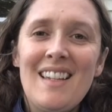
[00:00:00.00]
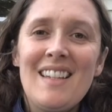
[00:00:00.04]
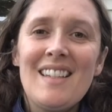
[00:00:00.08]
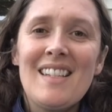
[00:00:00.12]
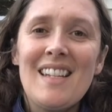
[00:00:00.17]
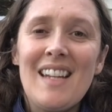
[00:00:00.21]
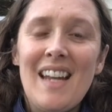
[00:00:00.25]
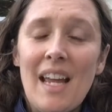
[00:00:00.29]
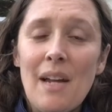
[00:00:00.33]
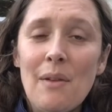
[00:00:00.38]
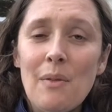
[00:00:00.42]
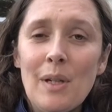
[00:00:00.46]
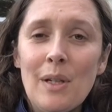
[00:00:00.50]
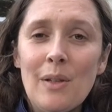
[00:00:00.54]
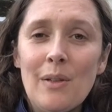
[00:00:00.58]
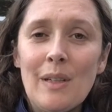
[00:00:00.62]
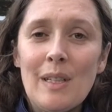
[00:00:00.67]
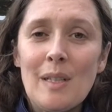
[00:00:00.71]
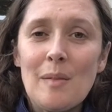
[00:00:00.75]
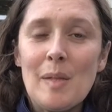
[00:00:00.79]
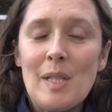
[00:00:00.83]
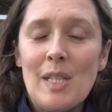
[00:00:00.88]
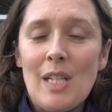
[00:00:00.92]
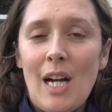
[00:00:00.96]
Today we're
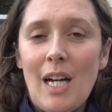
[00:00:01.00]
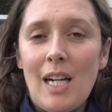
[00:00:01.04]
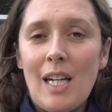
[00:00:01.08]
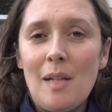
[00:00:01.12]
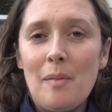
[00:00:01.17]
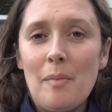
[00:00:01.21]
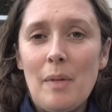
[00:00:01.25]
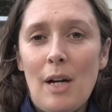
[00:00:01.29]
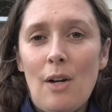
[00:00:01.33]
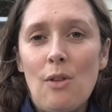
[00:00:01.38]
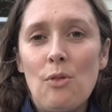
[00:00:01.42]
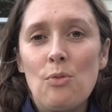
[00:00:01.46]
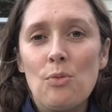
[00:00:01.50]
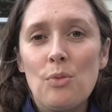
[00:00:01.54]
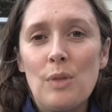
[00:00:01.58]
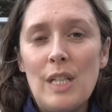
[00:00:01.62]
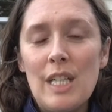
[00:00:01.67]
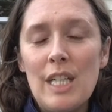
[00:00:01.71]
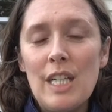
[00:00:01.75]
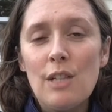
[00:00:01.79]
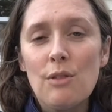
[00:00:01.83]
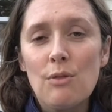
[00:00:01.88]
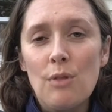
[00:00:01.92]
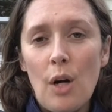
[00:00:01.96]
going to be talking about
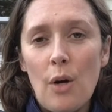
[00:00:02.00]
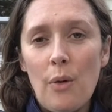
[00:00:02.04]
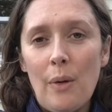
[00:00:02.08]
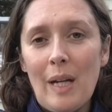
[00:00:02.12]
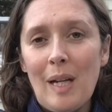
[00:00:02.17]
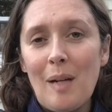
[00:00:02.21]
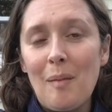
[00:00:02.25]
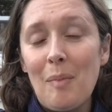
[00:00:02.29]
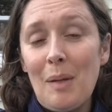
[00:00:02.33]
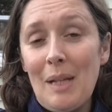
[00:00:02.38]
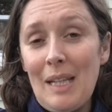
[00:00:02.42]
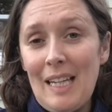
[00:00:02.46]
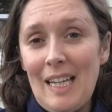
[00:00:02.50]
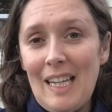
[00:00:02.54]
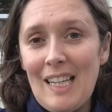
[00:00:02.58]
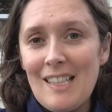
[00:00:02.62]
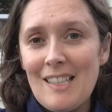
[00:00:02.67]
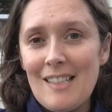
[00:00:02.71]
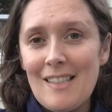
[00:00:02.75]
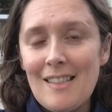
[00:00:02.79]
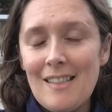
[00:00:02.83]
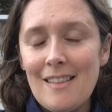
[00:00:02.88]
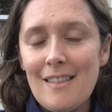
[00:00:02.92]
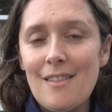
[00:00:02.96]
regrowing
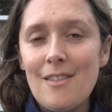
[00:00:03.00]
plants.